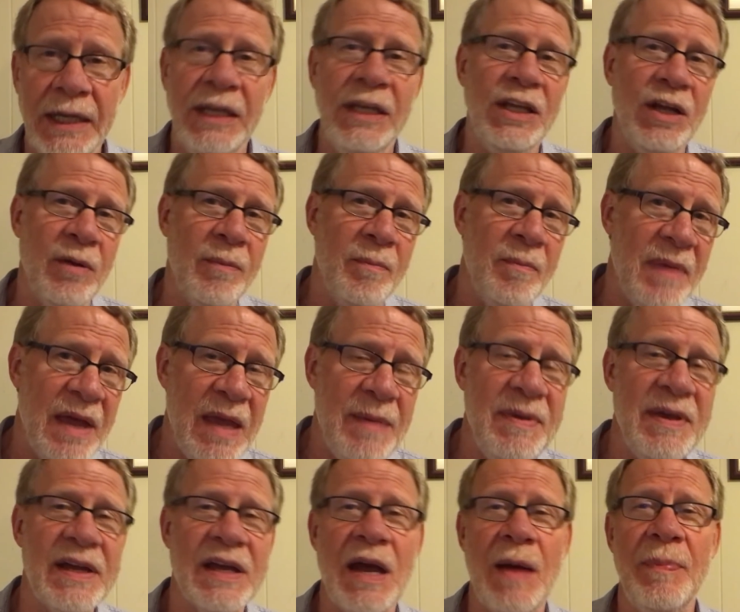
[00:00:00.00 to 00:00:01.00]
You know,
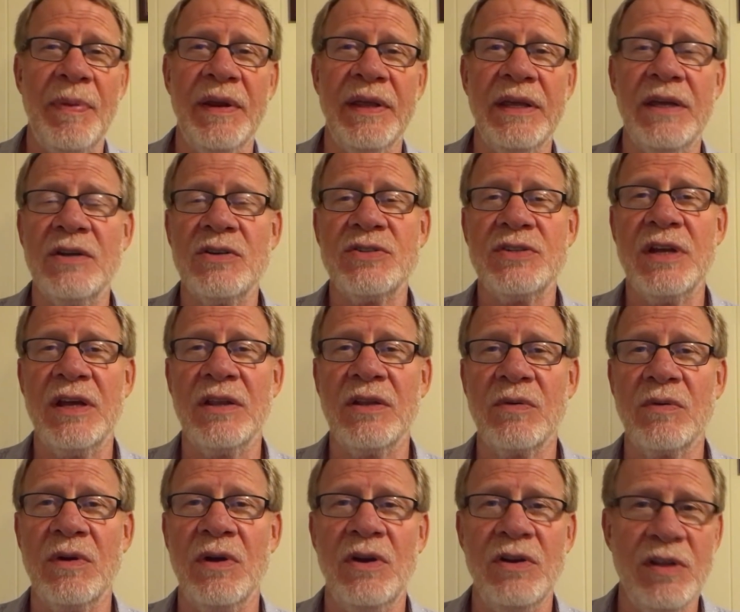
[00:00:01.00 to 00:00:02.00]
maybe a couple of years down the
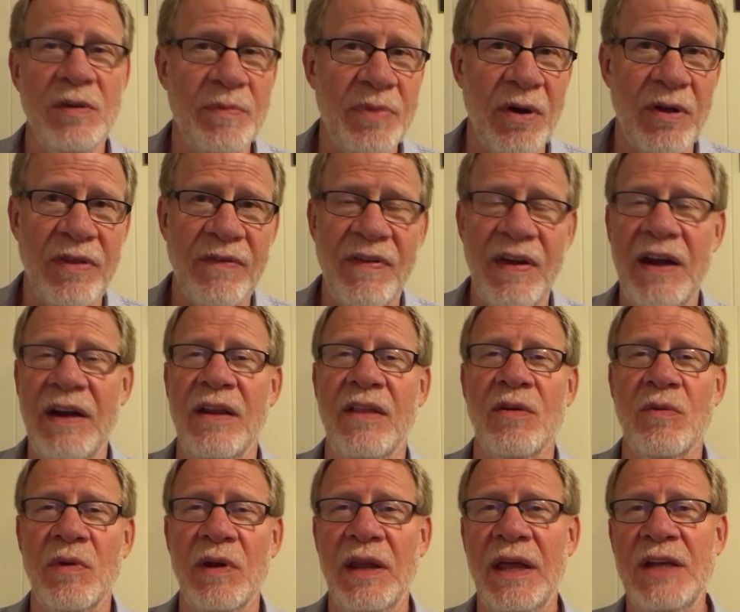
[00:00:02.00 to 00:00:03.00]
road, you both have had
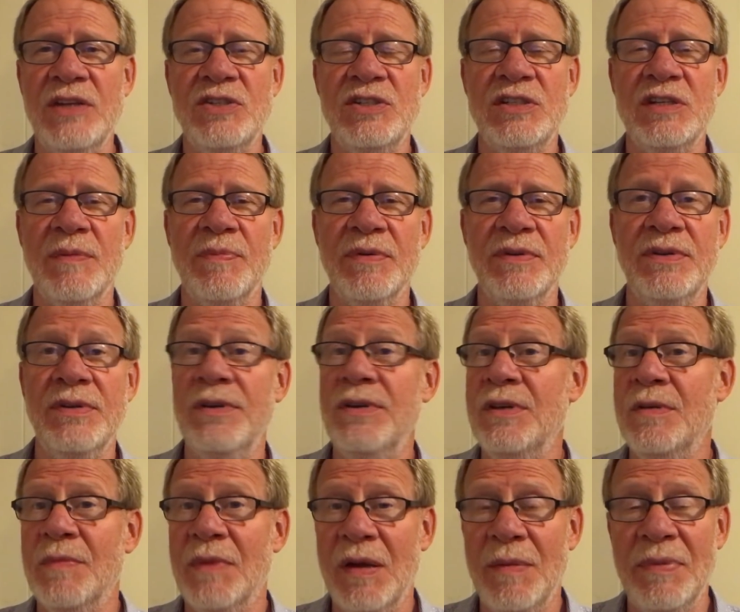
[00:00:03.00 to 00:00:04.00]
another relationship or two,
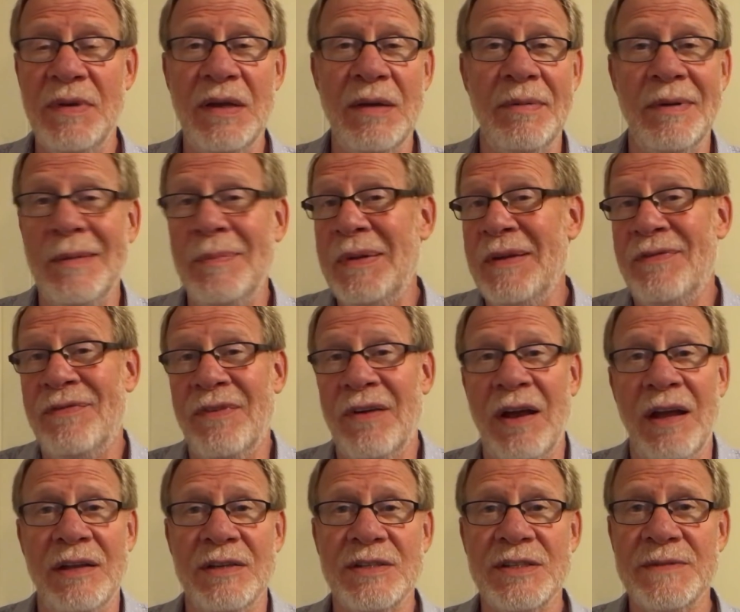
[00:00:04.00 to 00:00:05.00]
you might be able to be
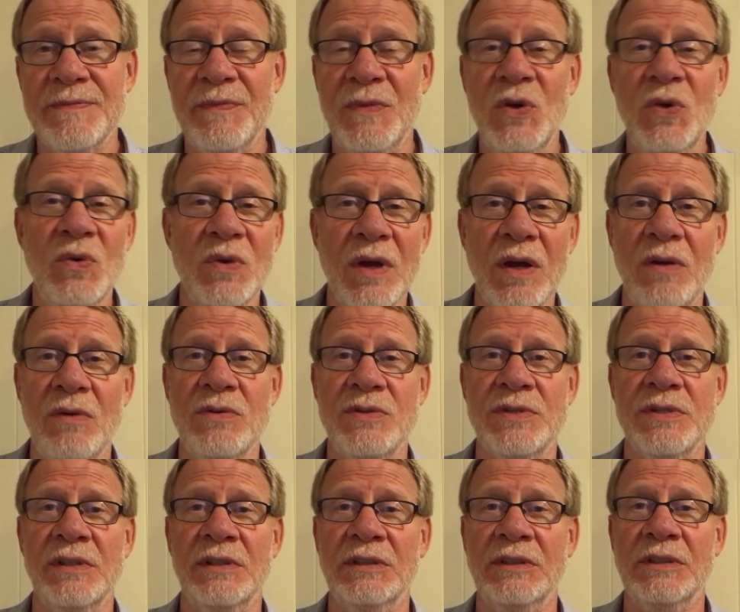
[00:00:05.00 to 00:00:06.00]
friends. Who
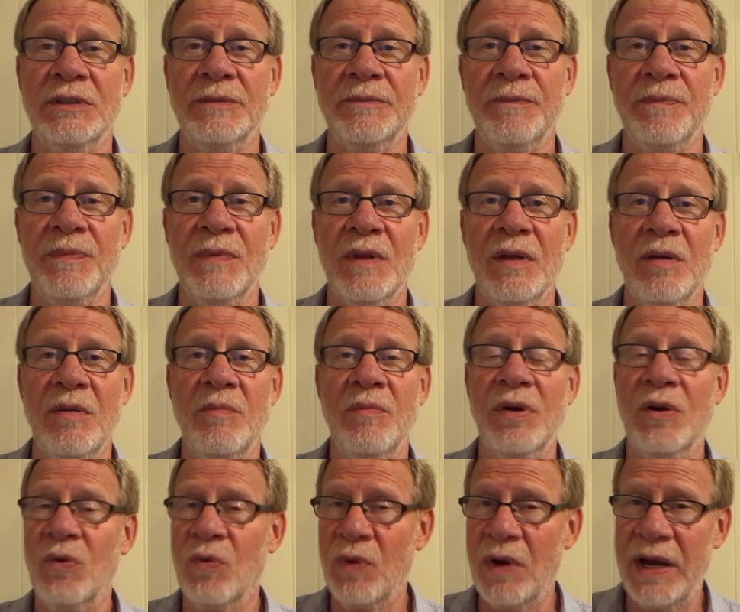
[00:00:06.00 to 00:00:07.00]
knows?
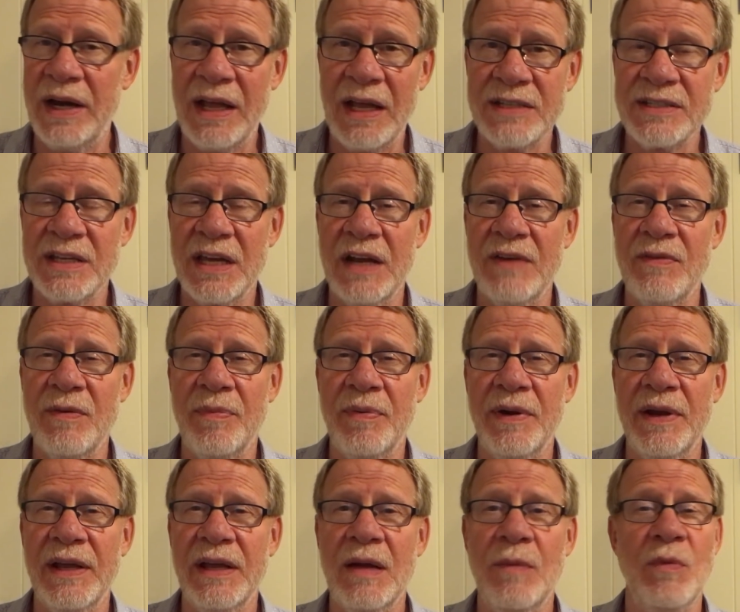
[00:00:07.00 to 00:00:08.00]
But right outside of a
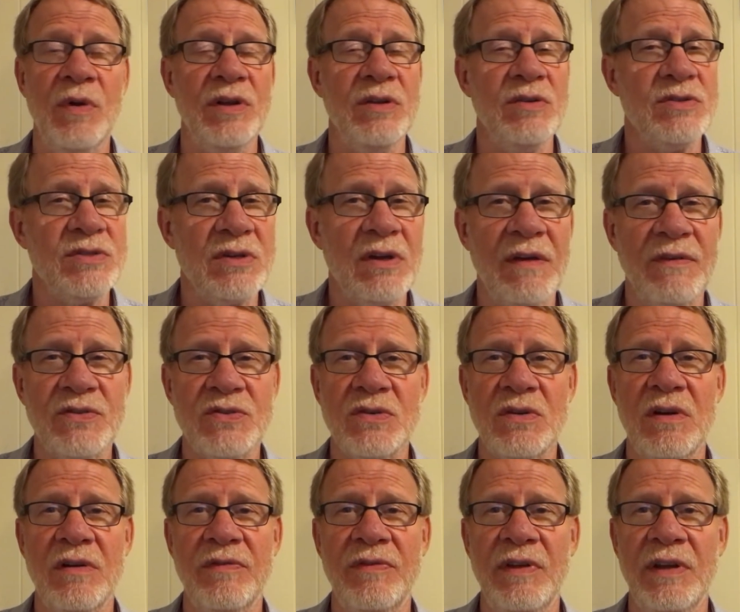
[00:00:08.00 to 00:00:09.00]
breakup, when you still have
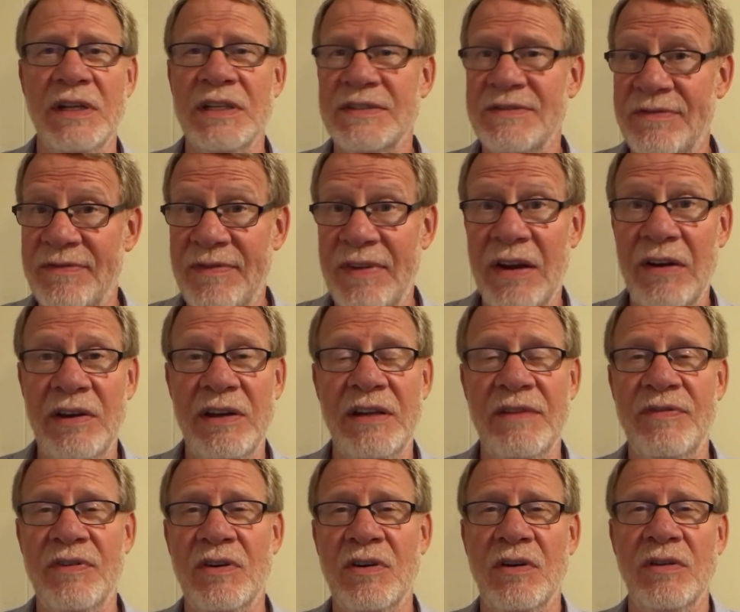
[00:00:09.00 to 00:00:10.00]
strong feelings, very
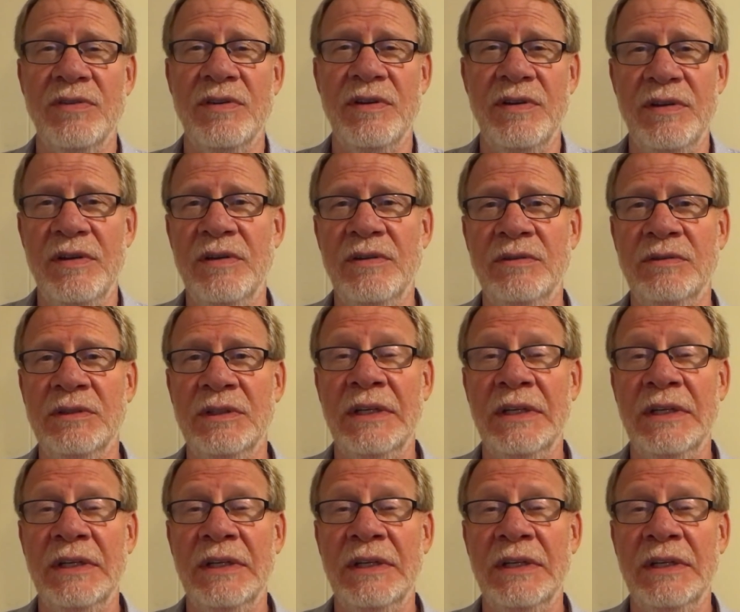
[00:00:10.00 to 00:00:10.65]
difficult to do.